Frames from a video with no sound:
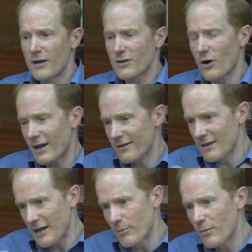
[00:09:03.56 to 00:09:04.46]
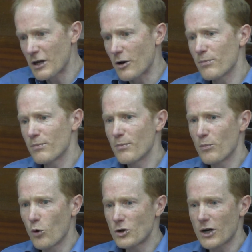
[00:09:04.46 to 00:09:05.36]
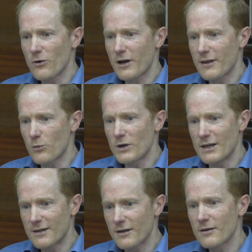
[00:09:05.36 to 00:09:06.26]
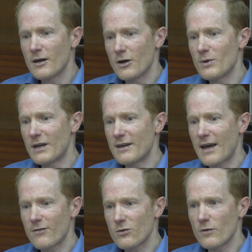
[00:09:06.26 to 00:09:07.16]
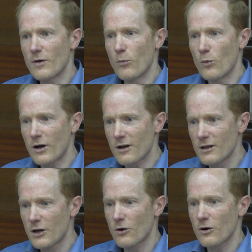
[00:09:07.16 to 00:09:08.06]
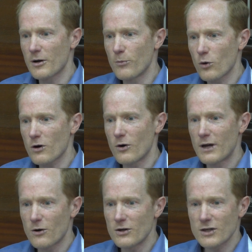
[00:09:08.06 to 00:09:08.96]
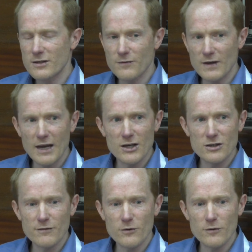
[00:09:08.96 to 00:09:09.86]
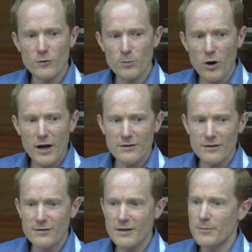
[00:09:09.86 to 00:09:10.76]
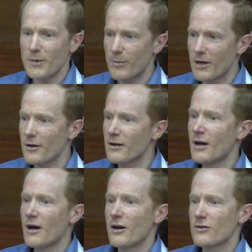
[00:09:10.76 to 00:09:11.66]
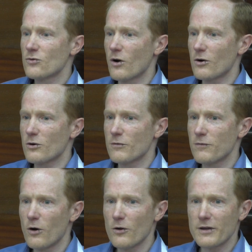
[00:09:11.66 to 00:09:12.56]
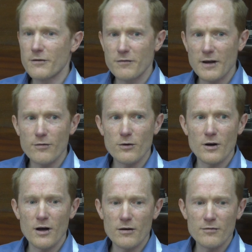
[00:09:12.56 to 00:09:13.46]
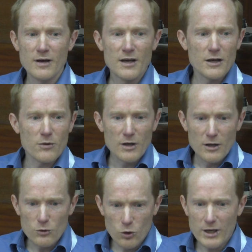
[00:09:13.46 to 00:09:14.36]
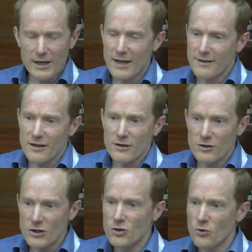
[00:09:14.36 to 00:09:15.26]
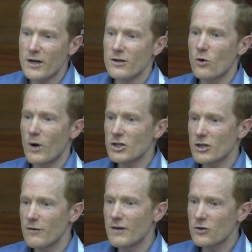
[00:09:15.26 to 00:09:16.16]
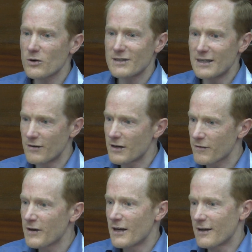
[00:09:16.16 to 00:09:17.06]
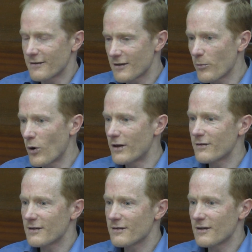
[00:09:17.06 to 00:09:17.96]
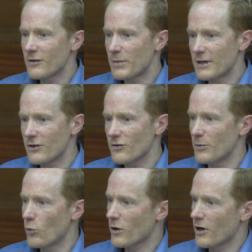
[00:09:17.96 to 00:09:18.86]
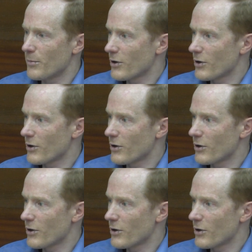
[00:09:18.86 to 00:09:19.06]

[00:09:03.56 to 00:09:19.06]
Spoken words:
So I guess again, more generally, I think we need to have sort of a clearer and more coherent justification for proxies, and maybe a stronger default in favor of looking at the direct question of interest, even if in some ways it's potentially more